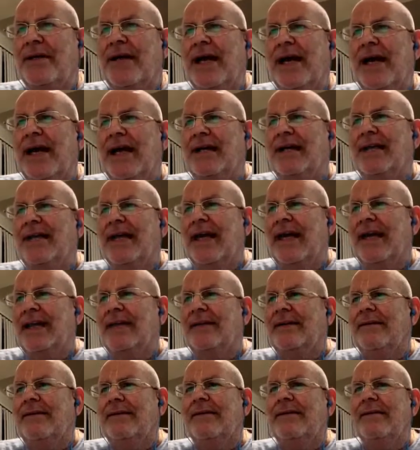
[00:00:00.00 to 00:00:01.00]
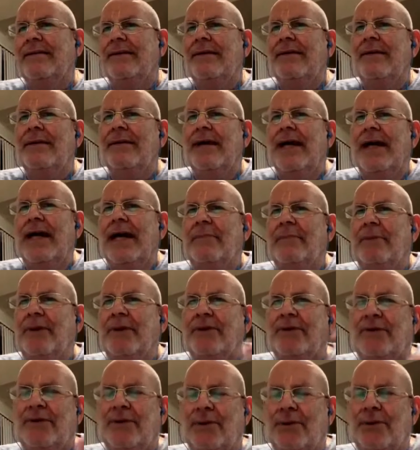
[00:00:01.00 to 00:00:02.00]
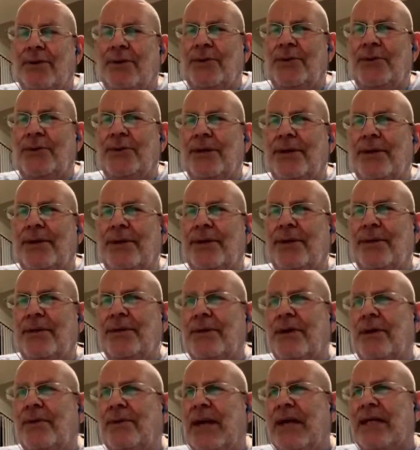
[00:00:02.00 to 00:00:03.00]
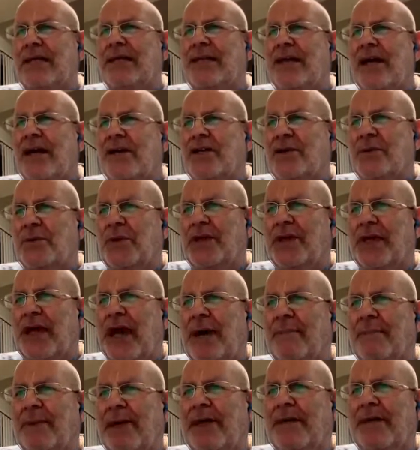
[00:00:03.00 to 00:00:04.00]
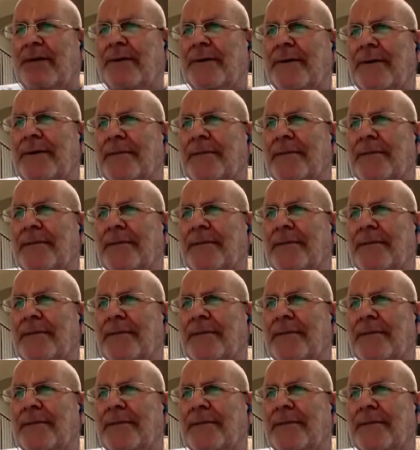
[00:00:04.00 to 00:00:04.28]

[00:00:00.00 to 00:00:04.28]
and then able to arrest Ashwatthama,